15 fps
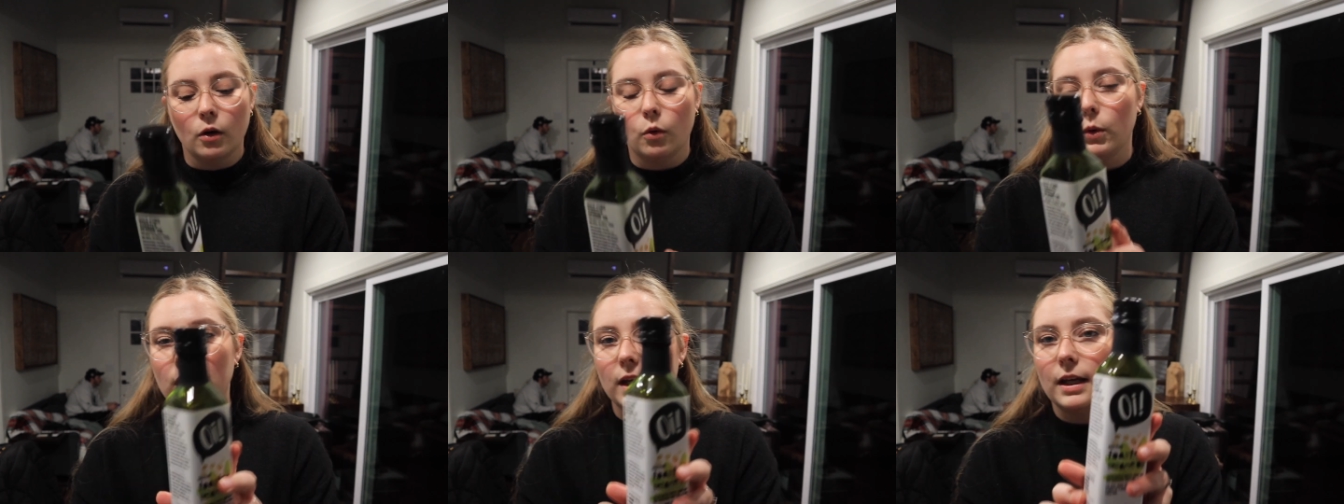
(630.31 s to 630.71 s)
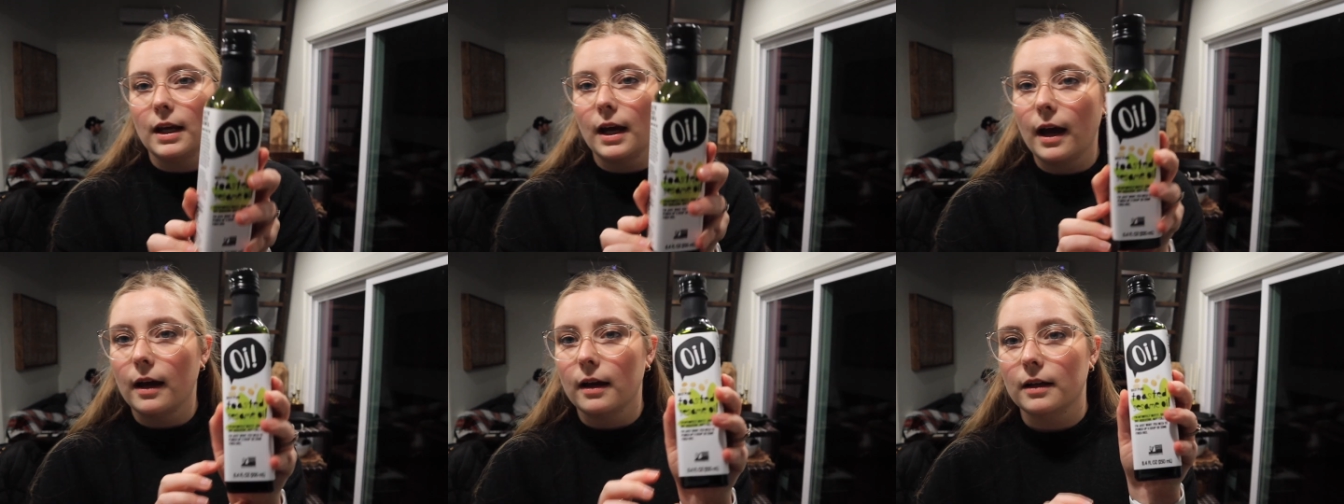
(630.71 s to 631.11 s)

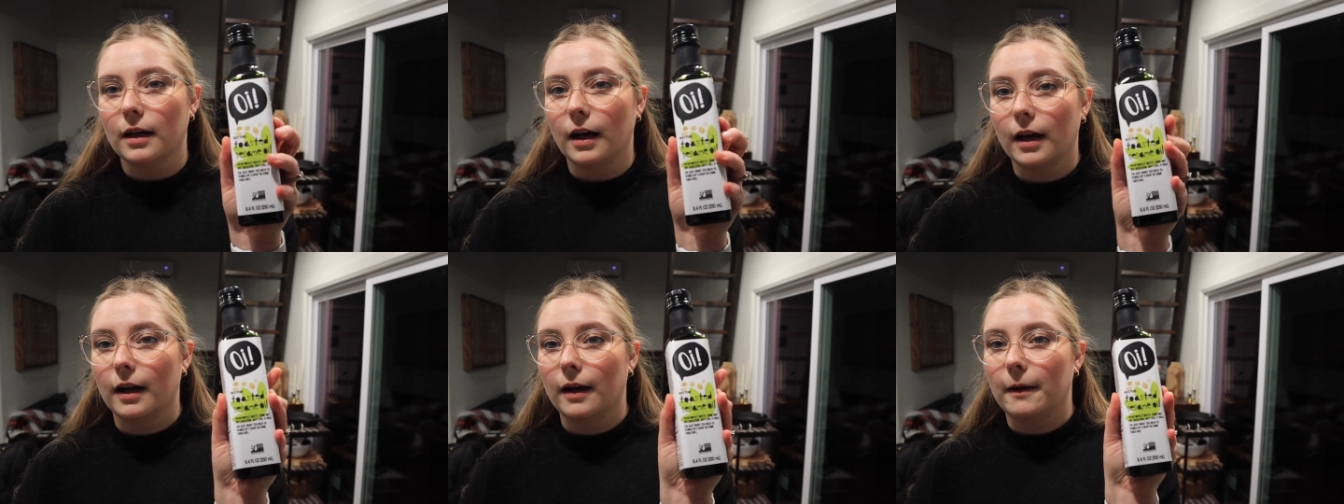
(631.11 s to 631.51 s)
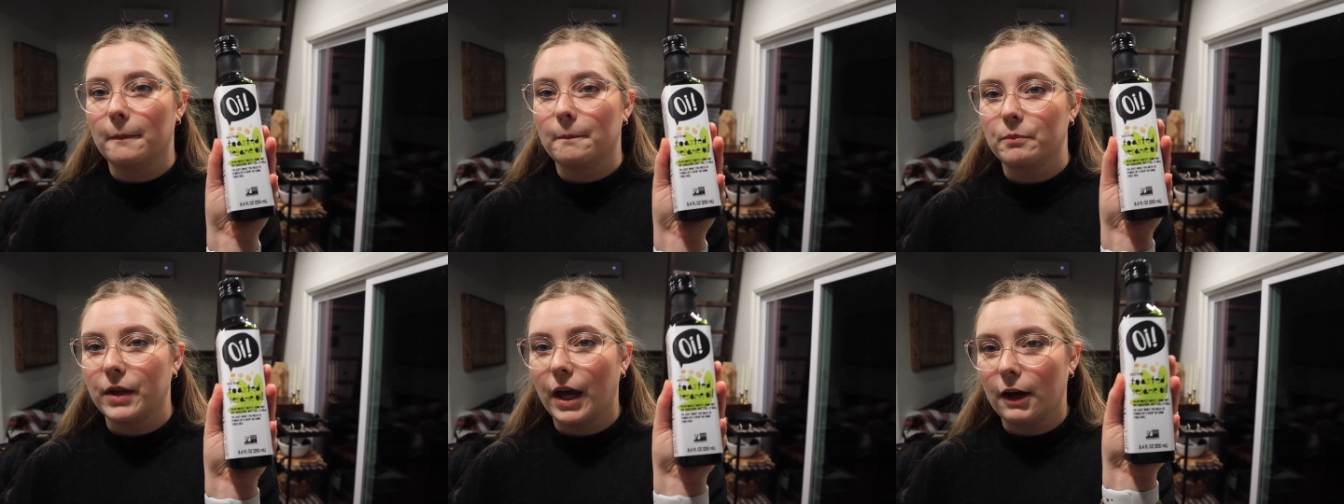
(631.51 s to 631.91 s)
We
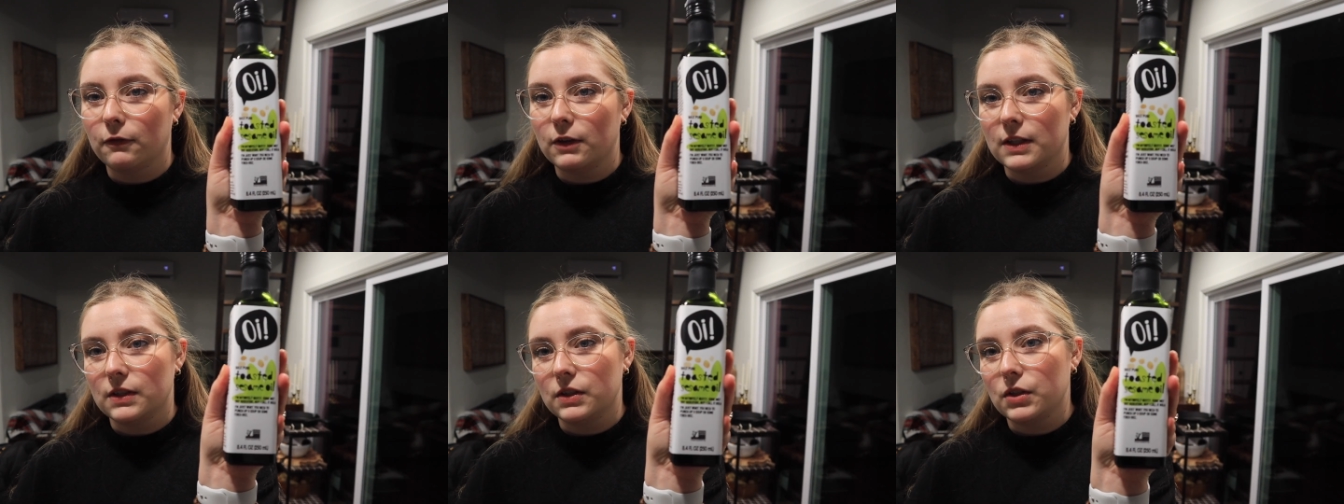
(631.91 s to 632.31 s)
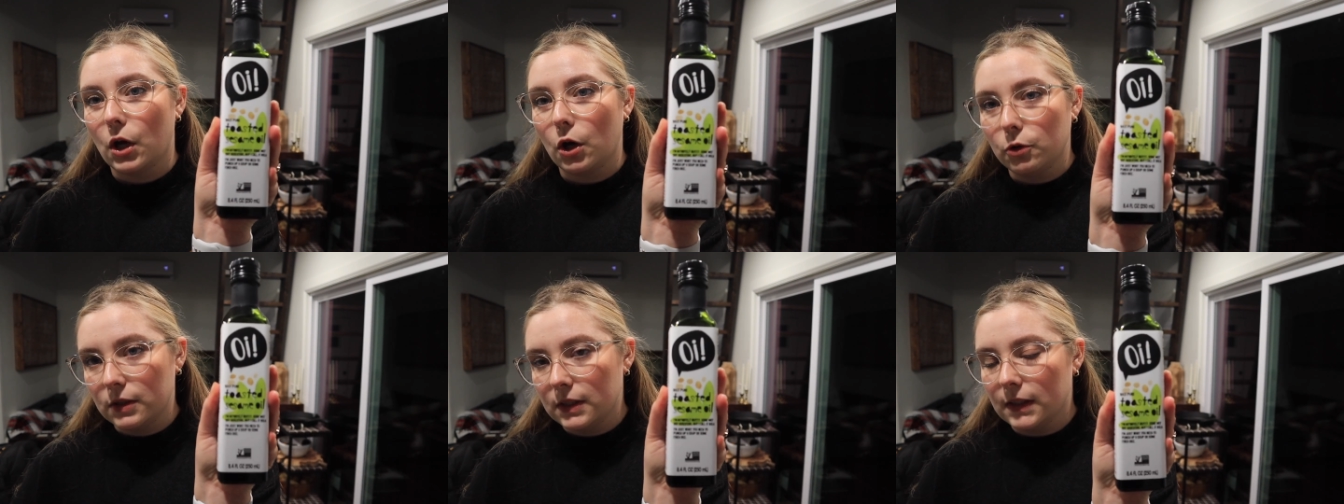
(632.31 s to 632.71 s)
um, have this
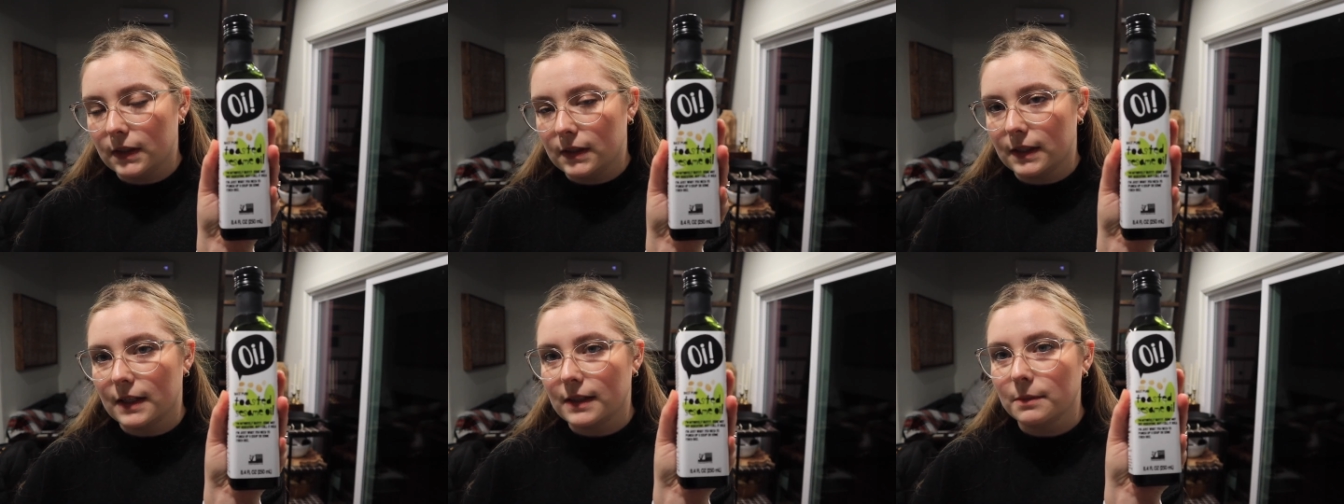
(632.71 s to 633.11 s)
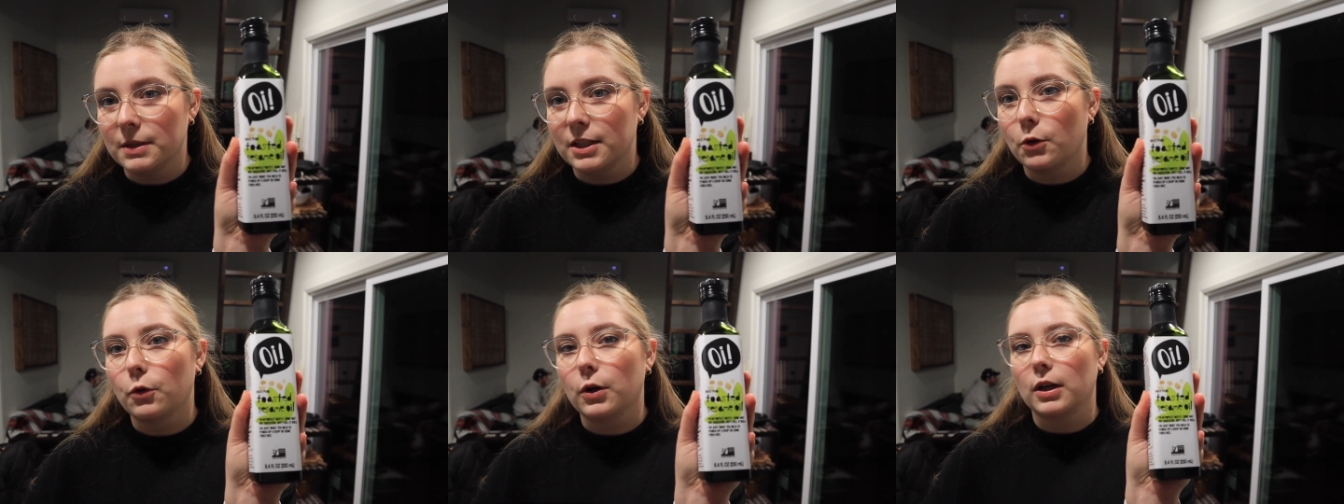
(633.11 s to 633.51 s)
toasted
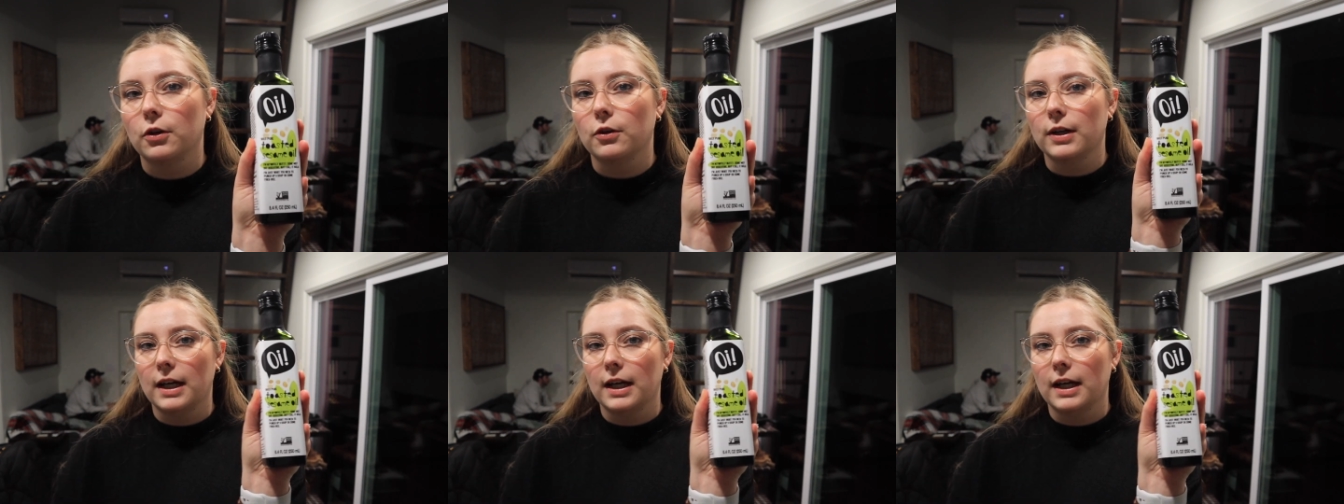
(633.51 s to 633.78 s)
sesame oil,